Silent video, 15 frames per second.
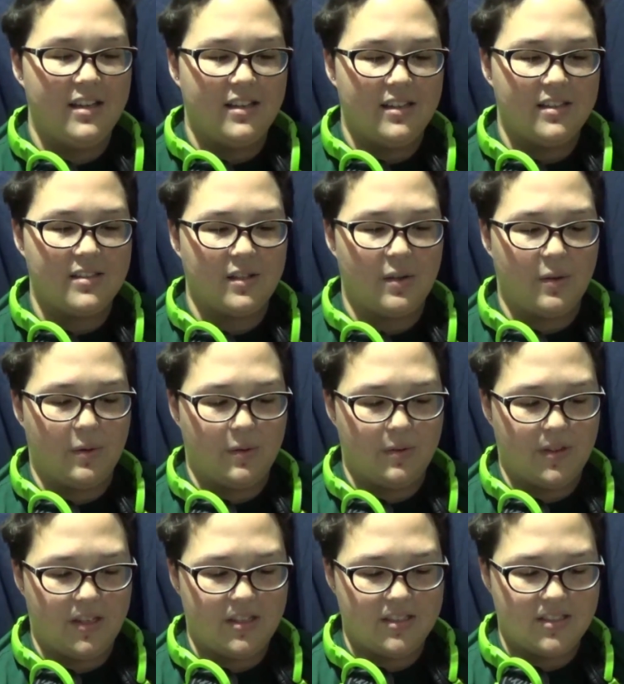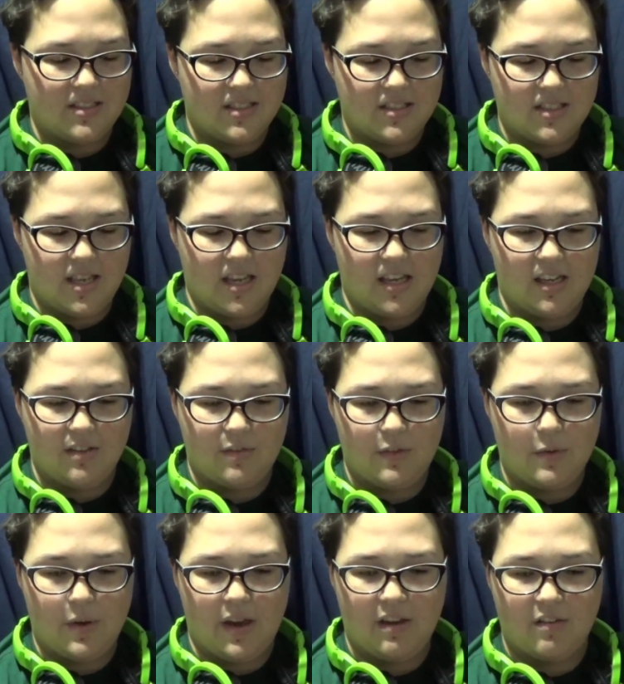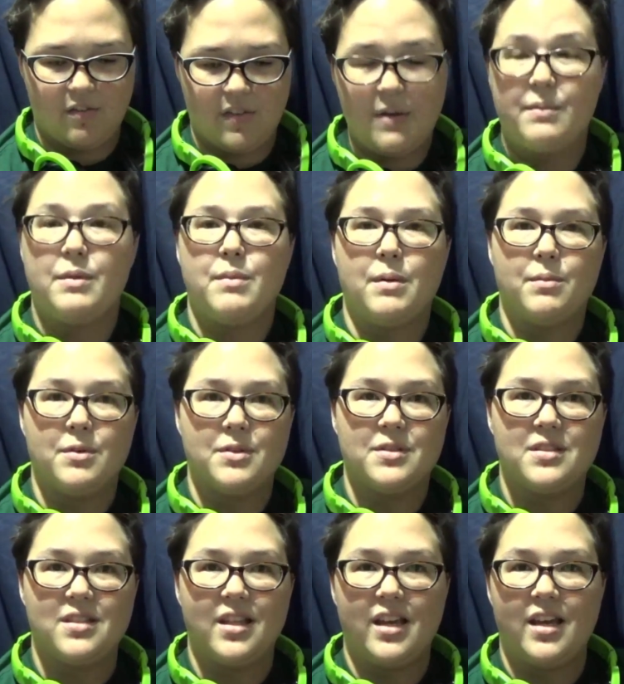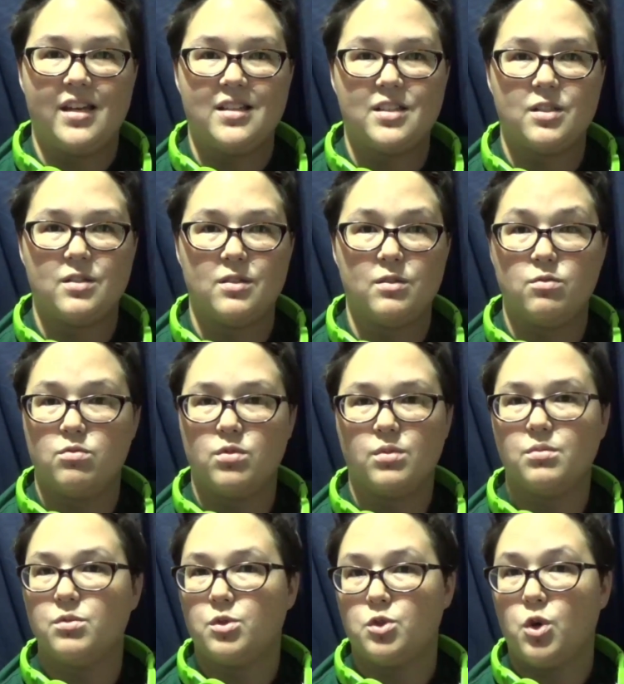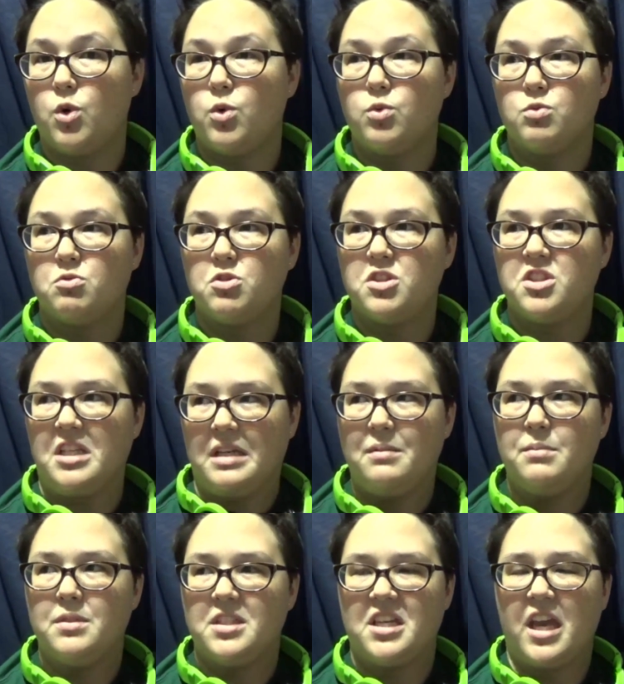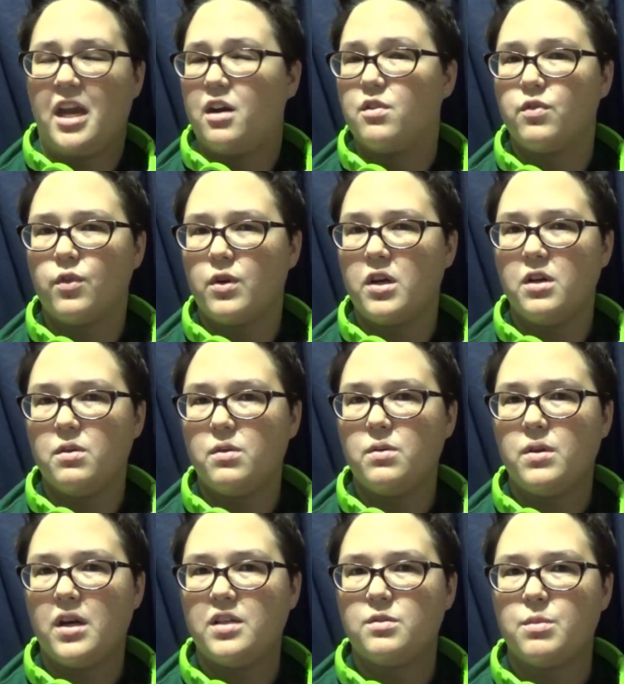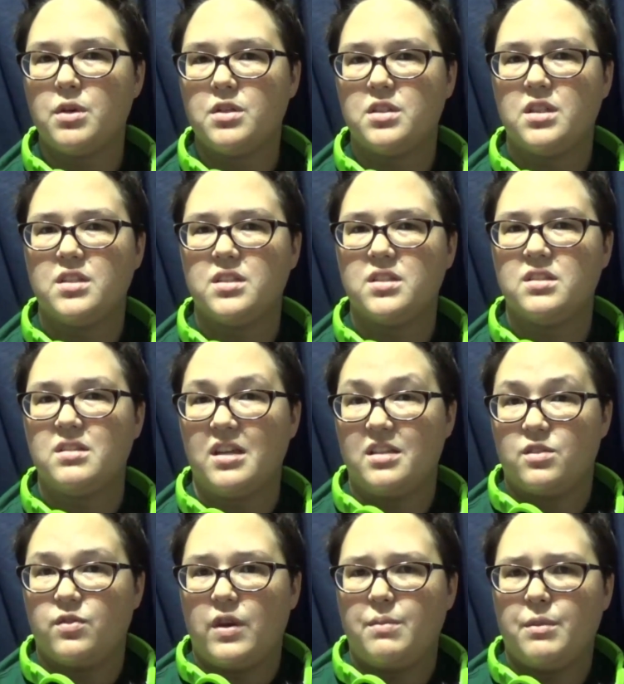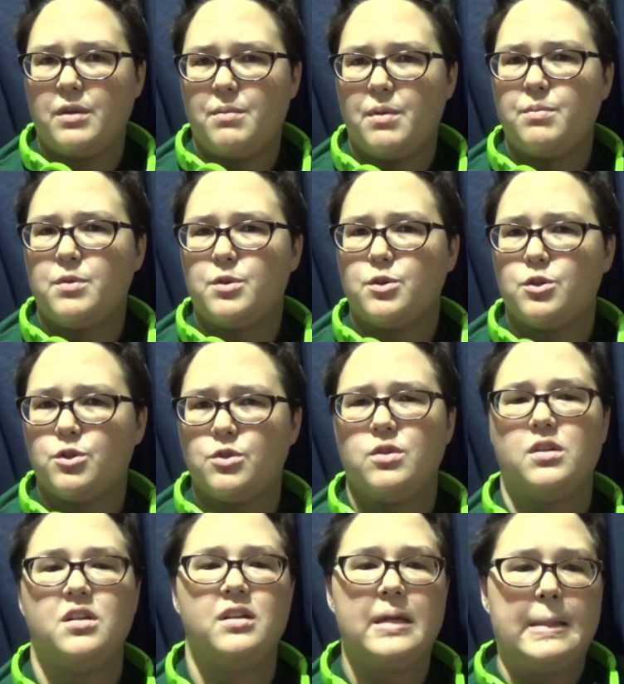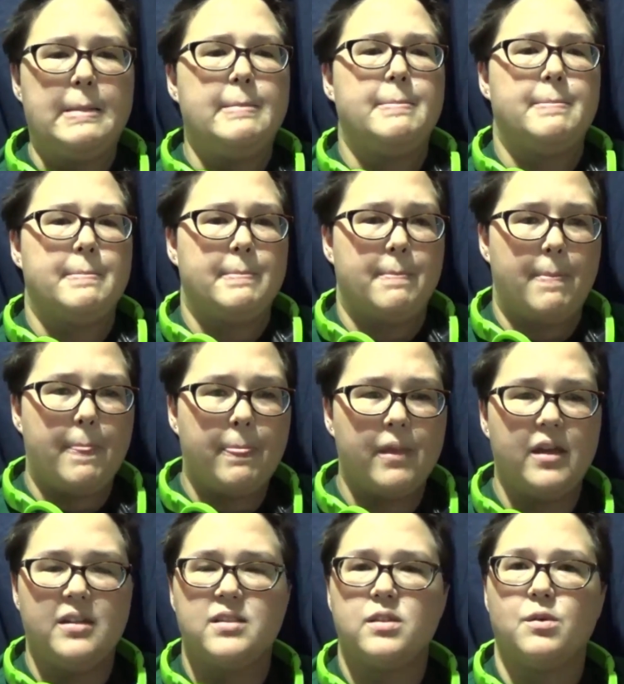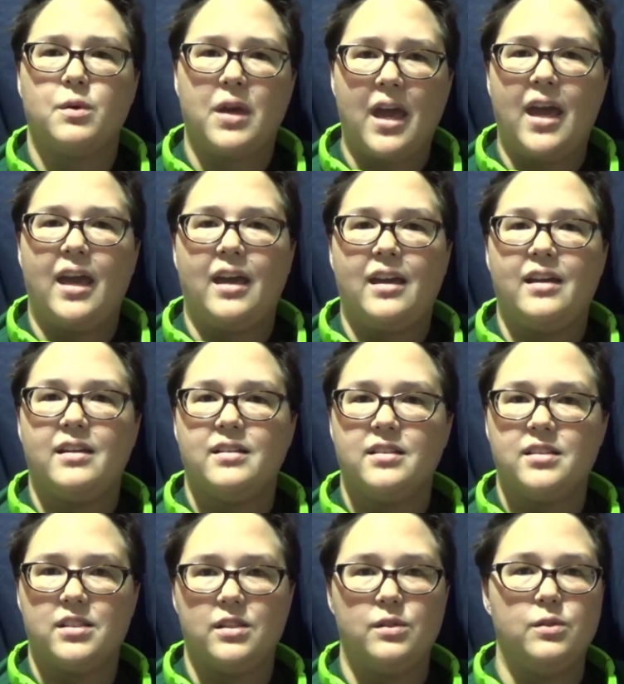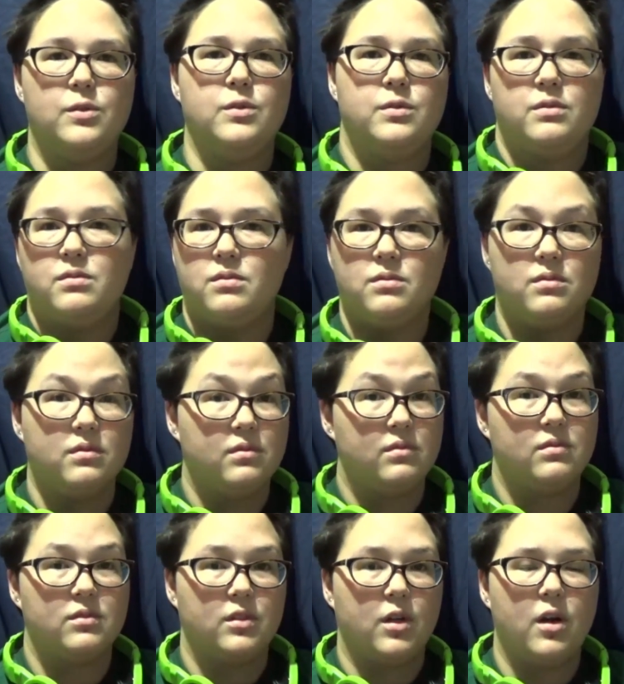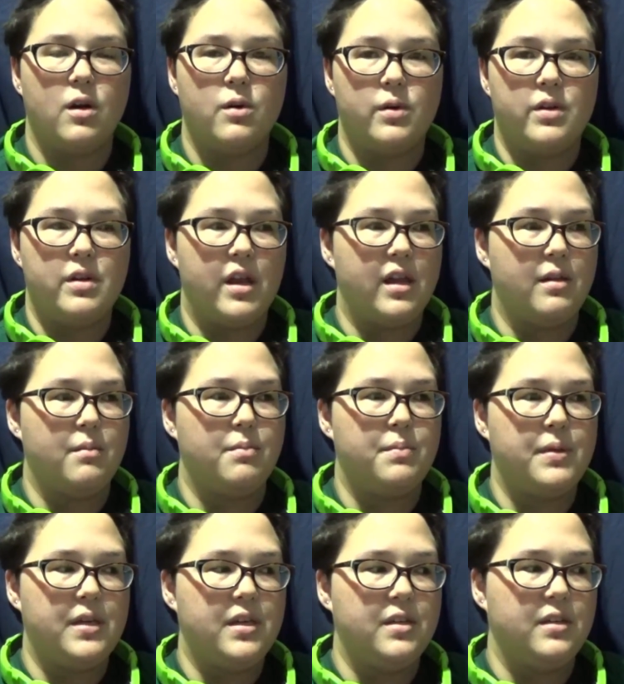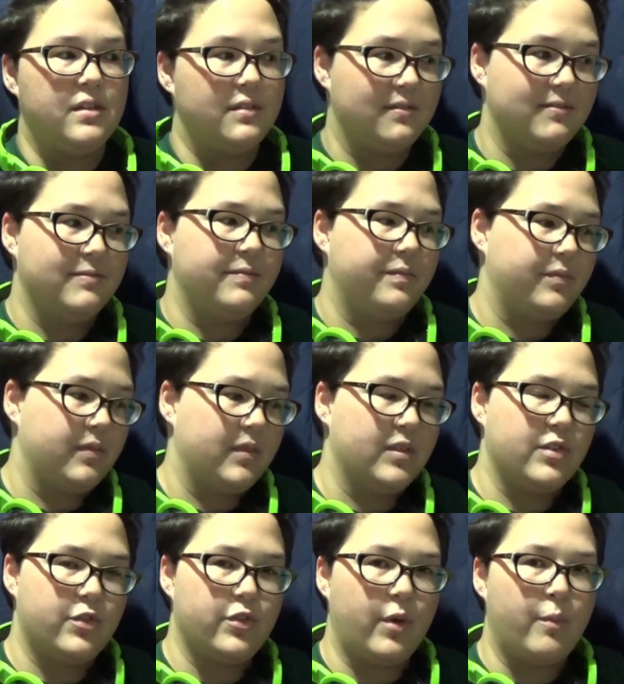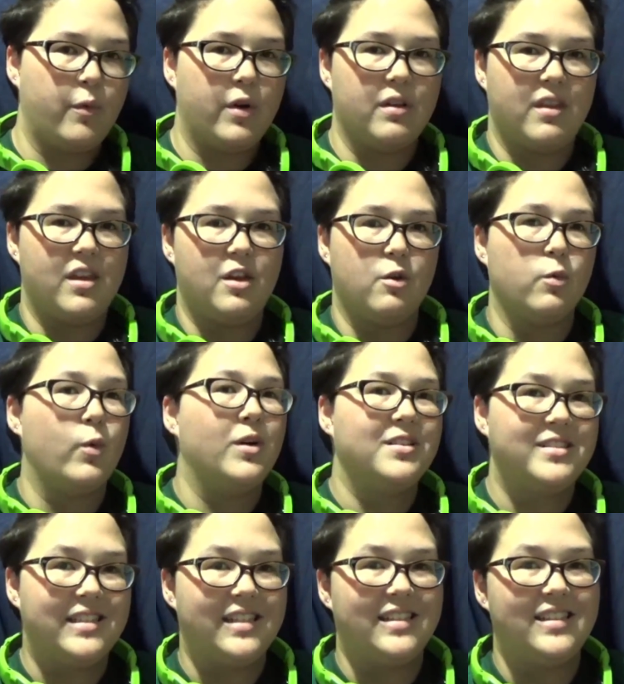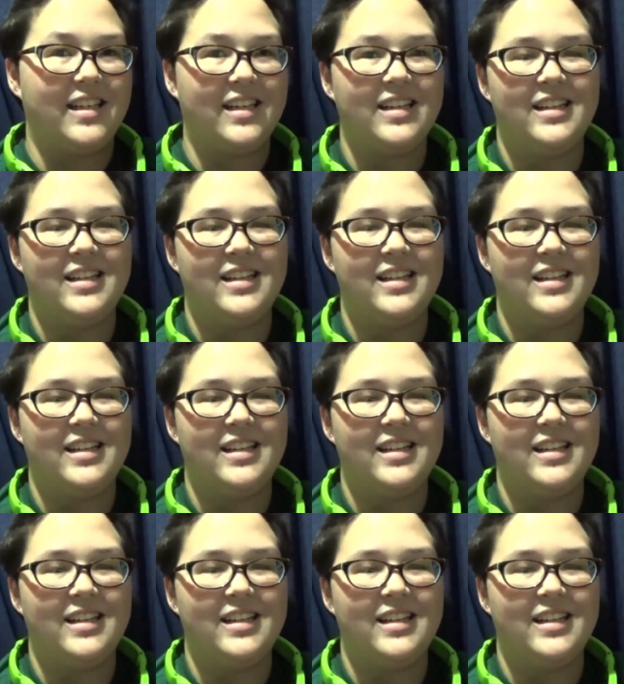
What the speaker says: So that is to say, if you have family members that don't seem to care for you as much as family members should, it's okay to go and be somewhere that you're wanted.